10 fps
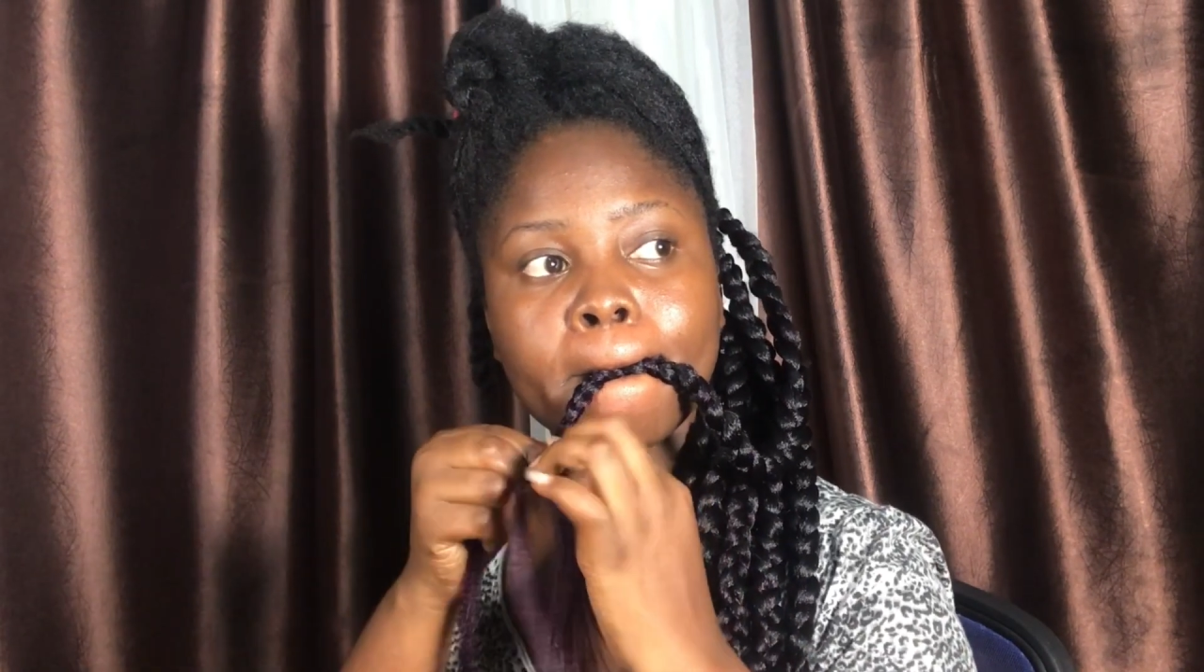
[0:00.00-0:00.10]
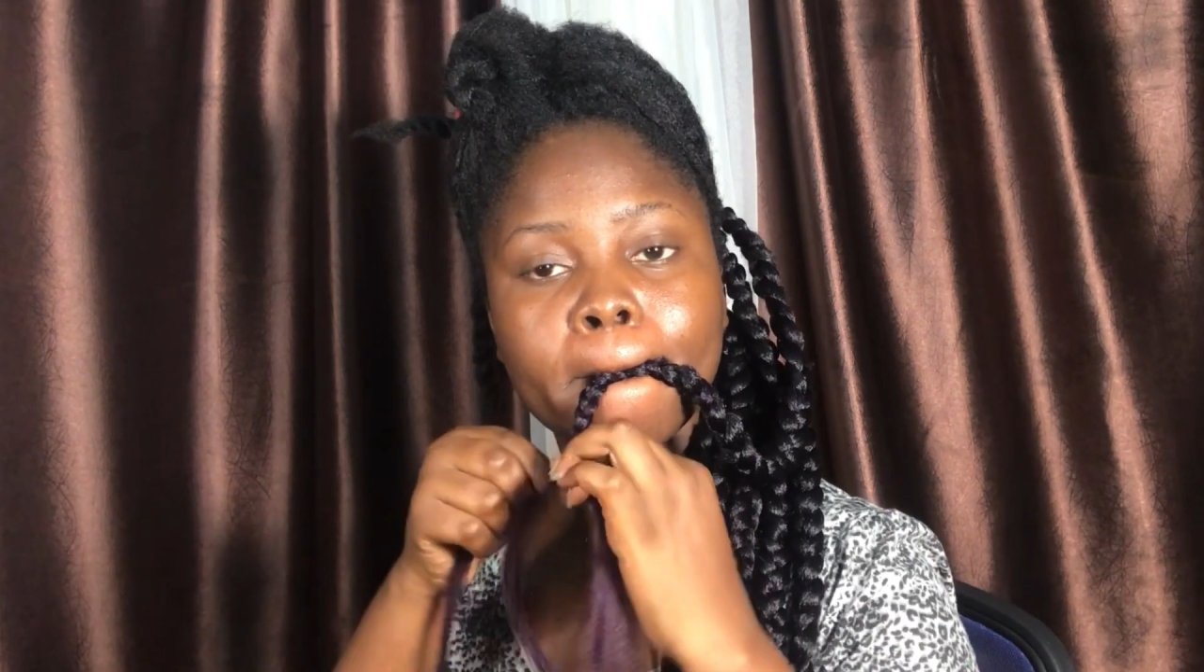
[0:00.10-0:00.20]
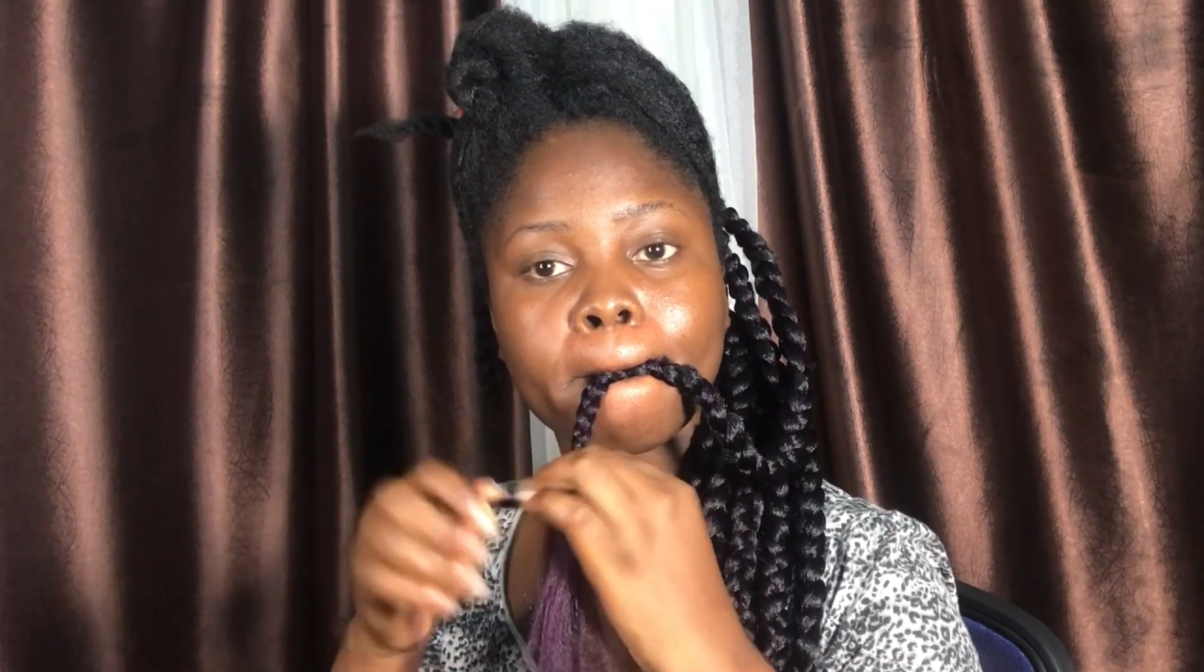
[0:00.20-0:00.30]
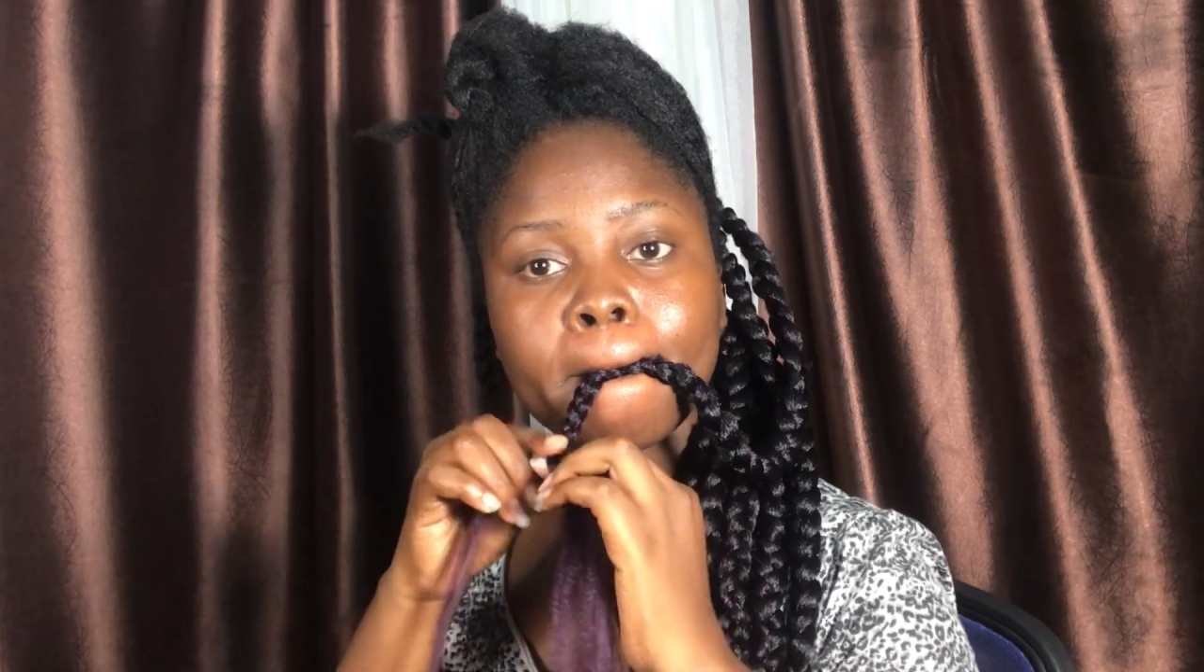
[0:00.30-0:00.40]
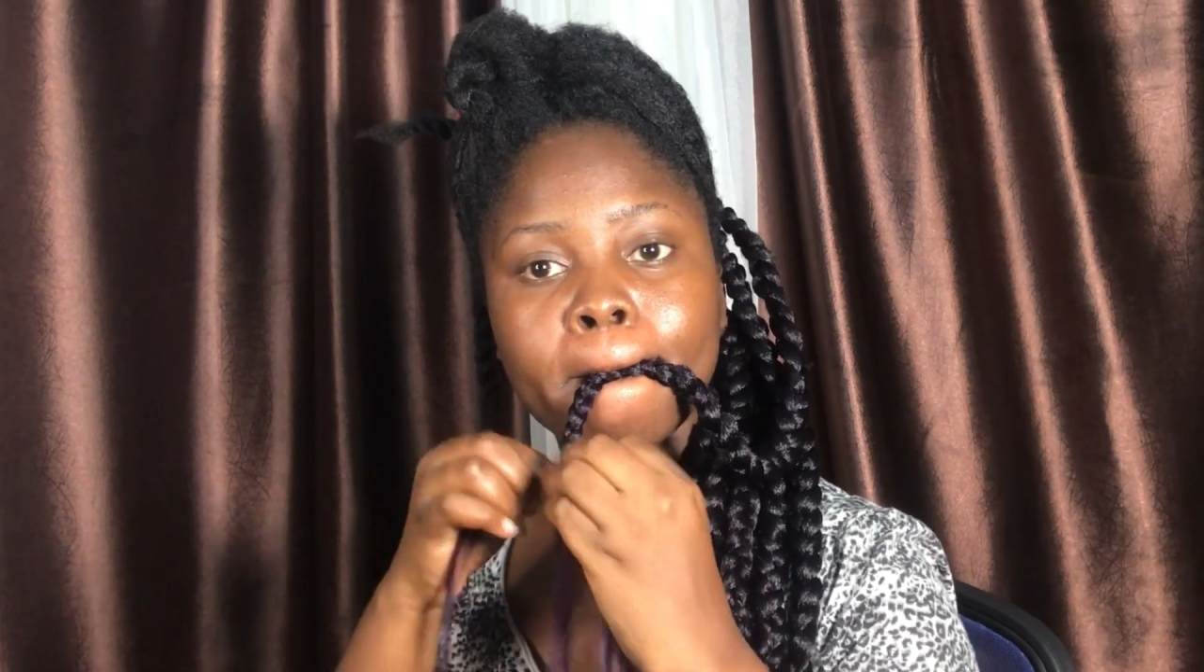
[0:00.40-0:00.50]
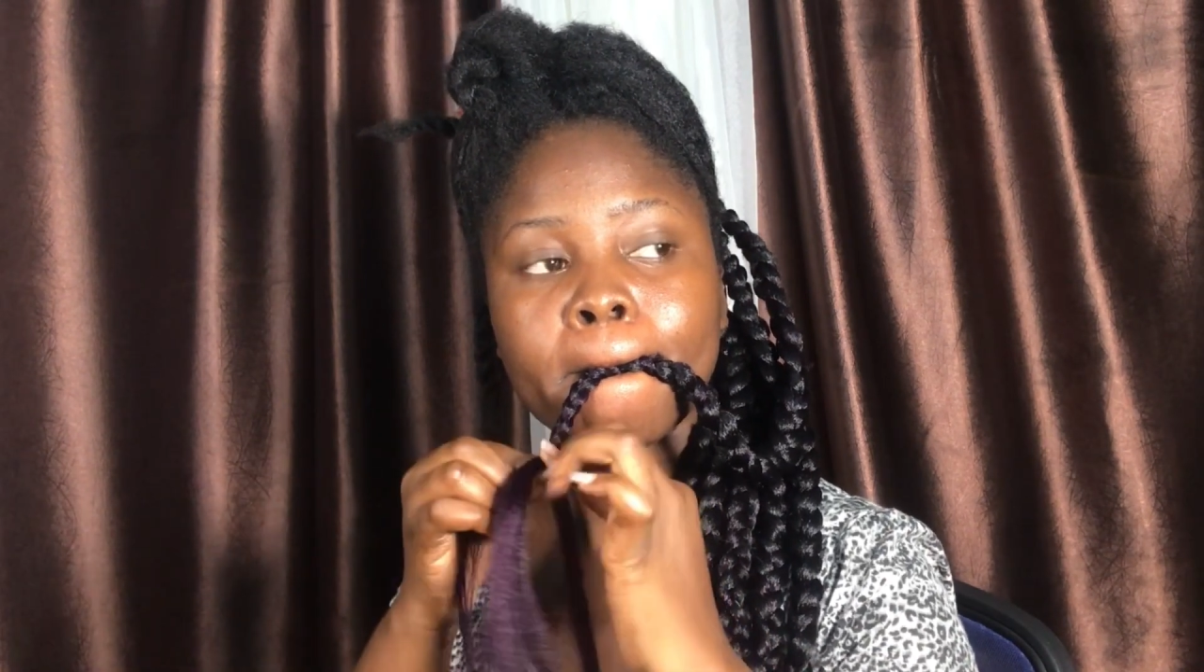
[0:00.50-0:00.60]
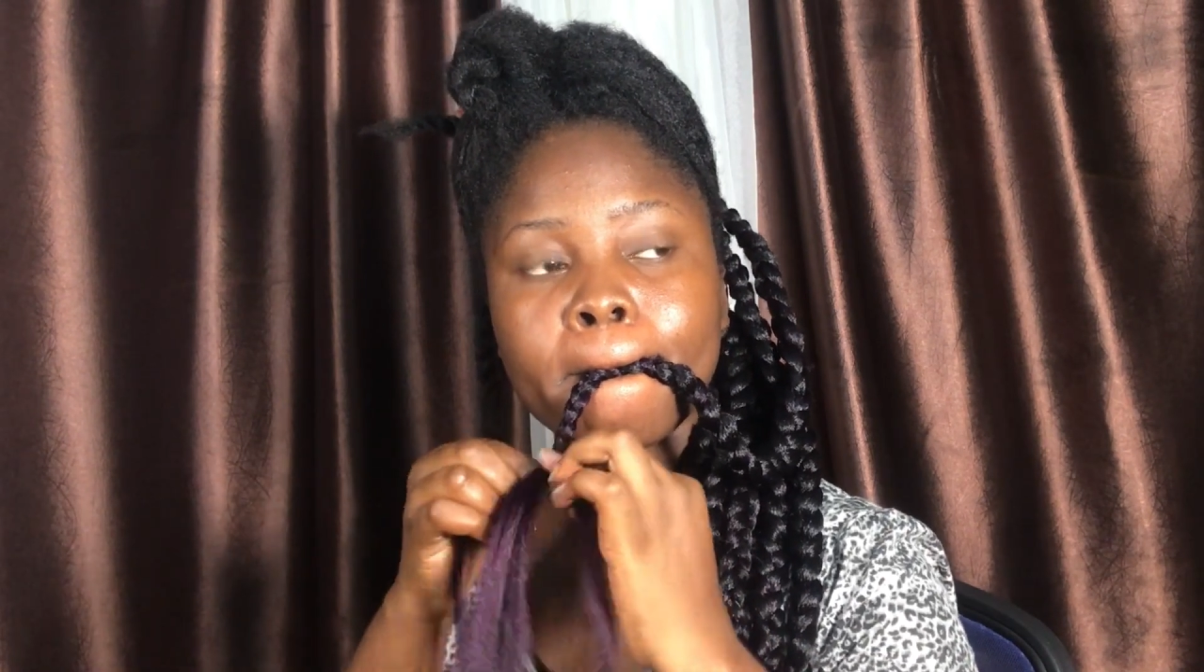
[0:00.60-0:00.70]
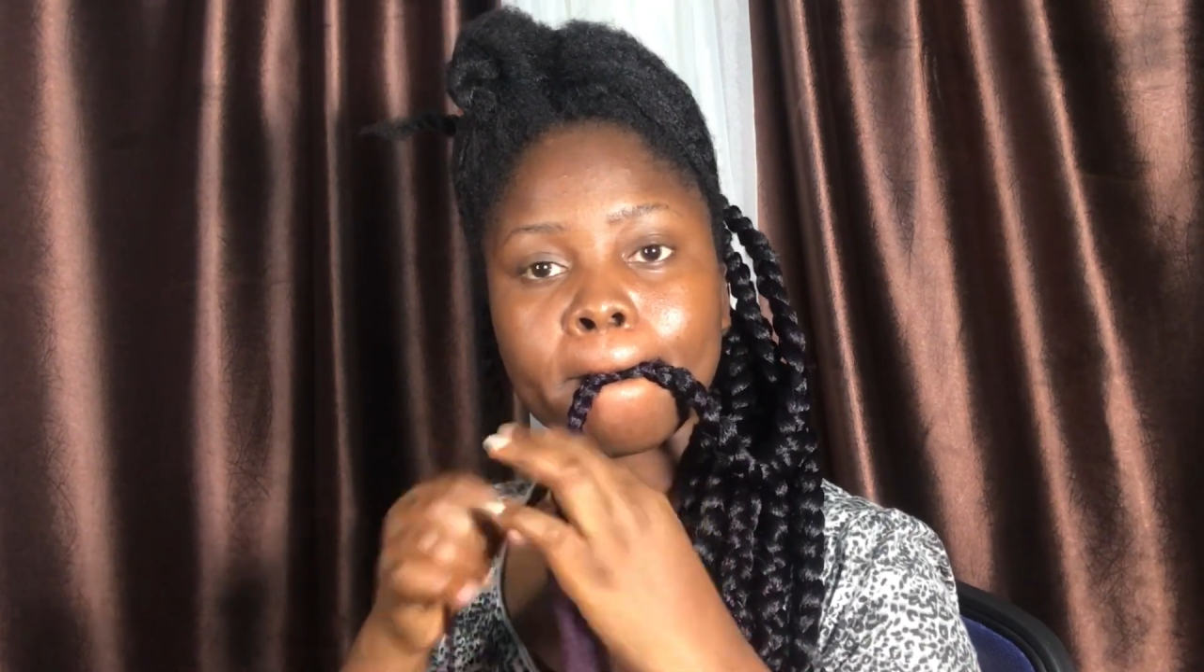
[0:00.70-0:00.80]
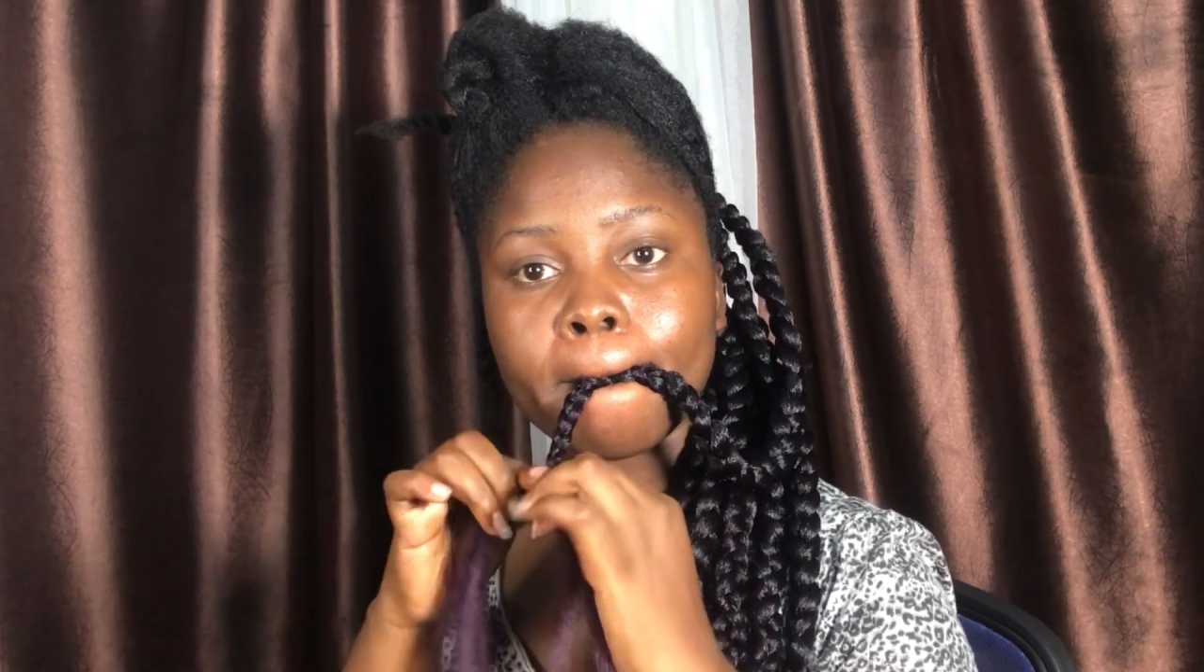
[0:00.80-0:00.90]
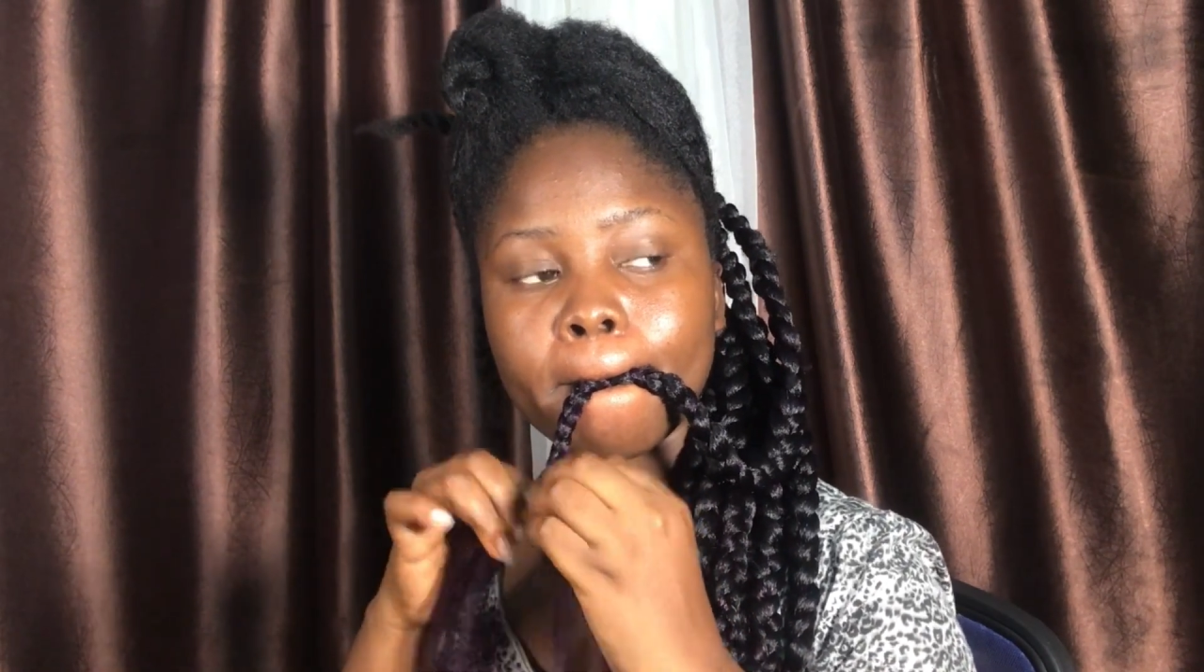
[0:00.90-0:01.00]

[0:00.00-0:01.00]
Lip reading: push-ups,